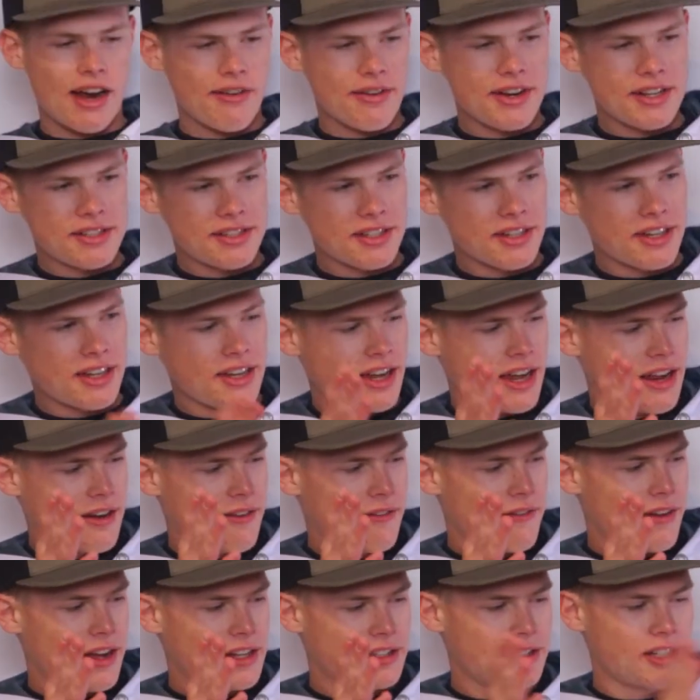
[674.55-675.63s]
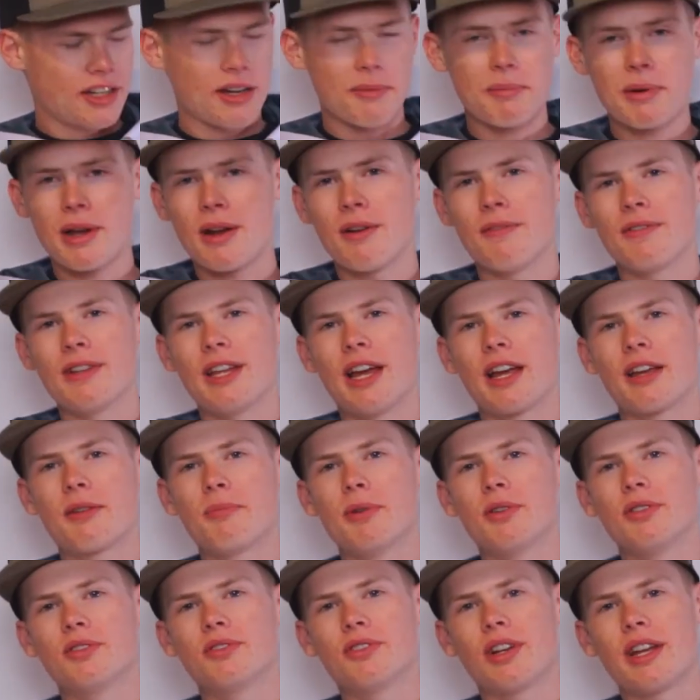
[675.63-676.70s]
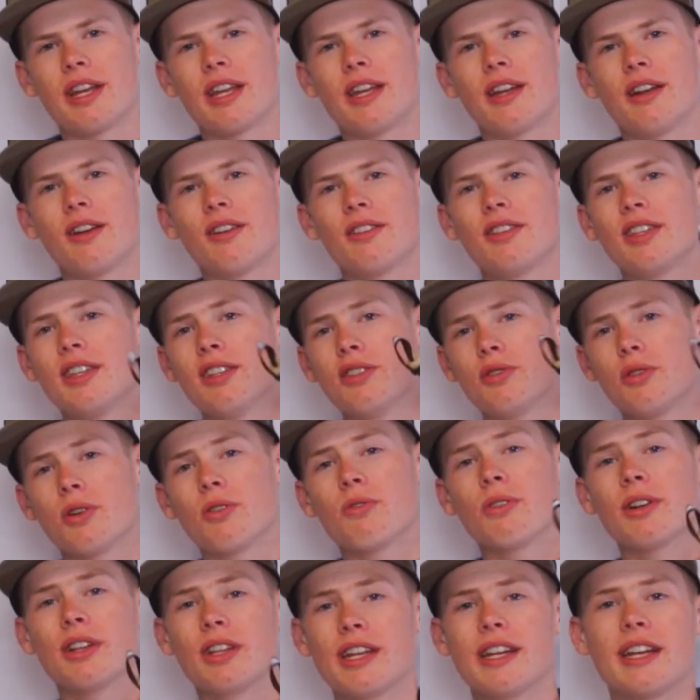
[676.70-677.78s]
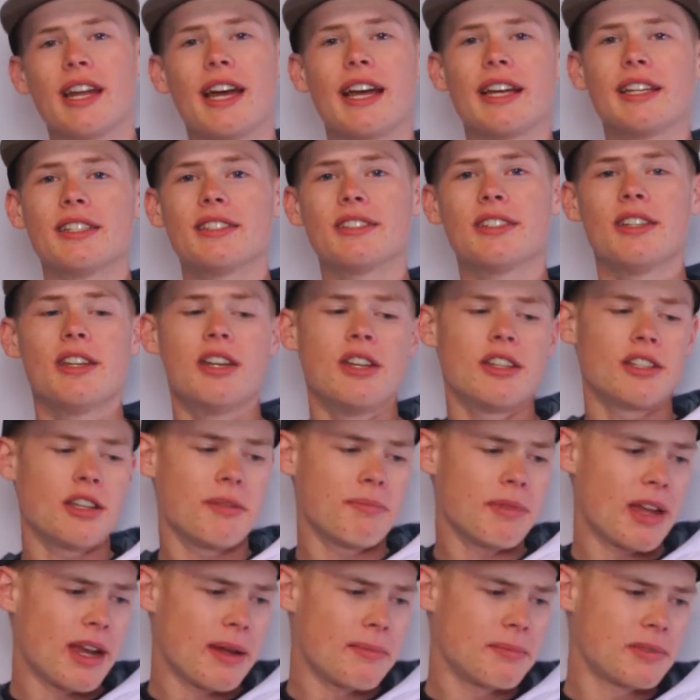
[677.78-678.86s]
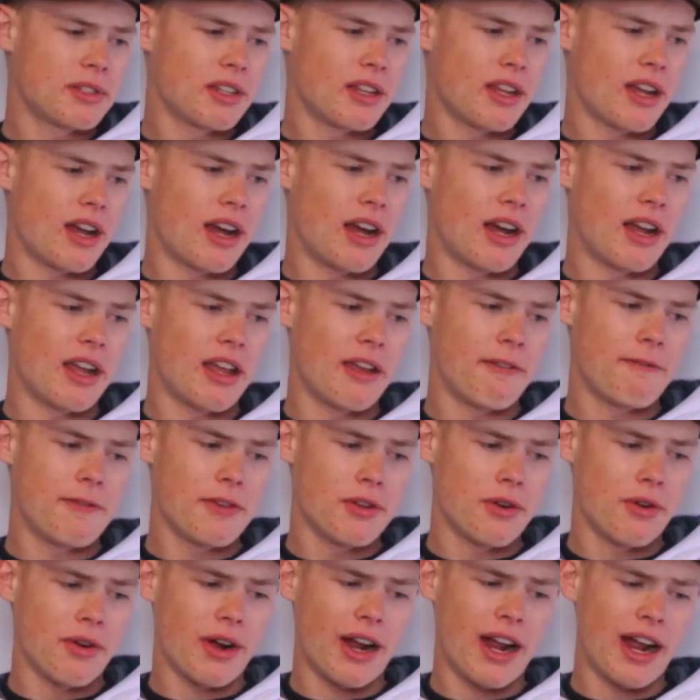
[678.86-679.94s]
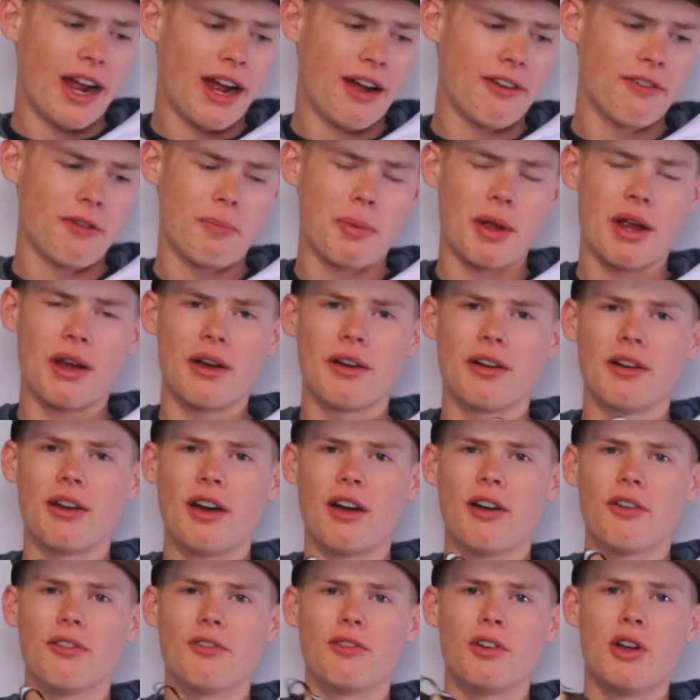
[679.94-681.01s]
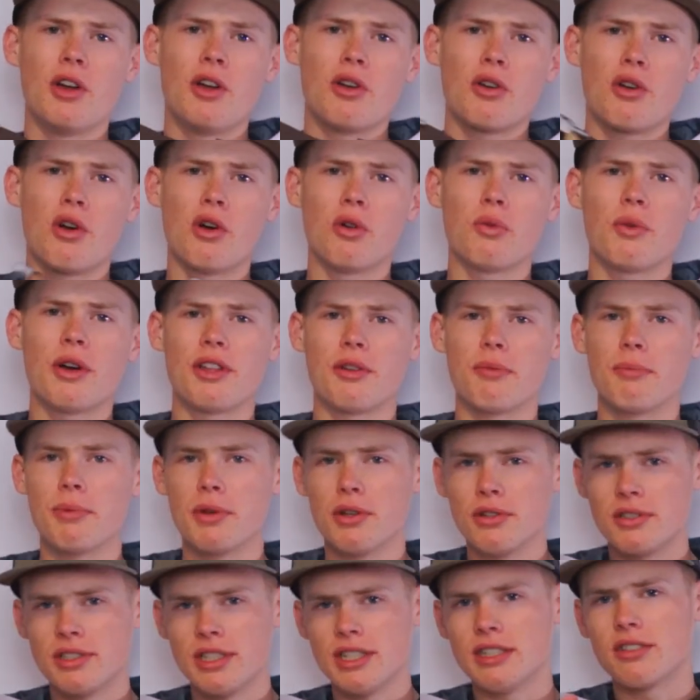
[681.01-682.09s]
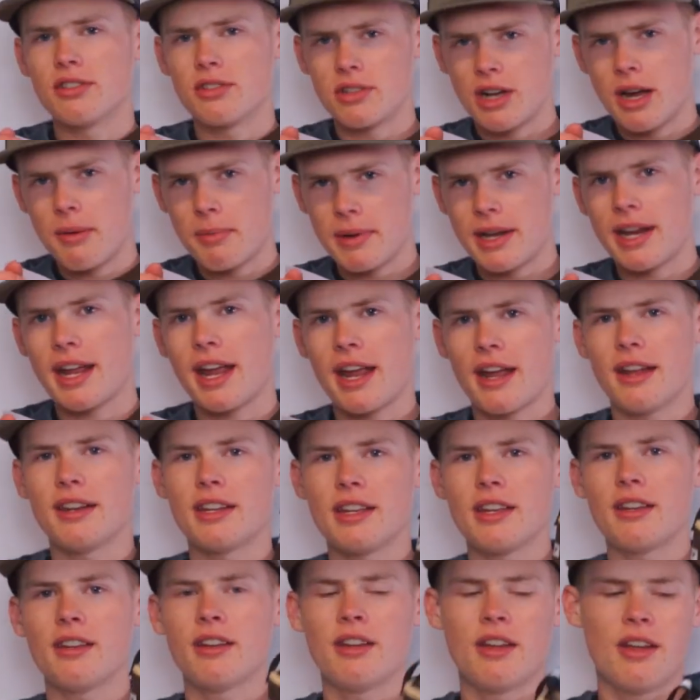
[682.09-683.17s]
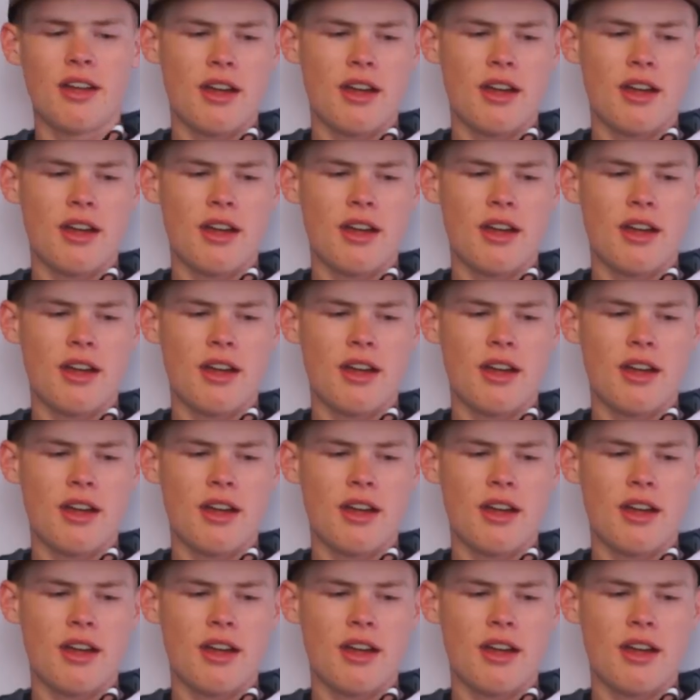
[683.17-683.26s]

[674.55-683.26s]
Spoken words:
recently invested in a pair of deck boots right here. These are really nice. Sometimes if you don't have a pair of cold weather boots, these will come in handy.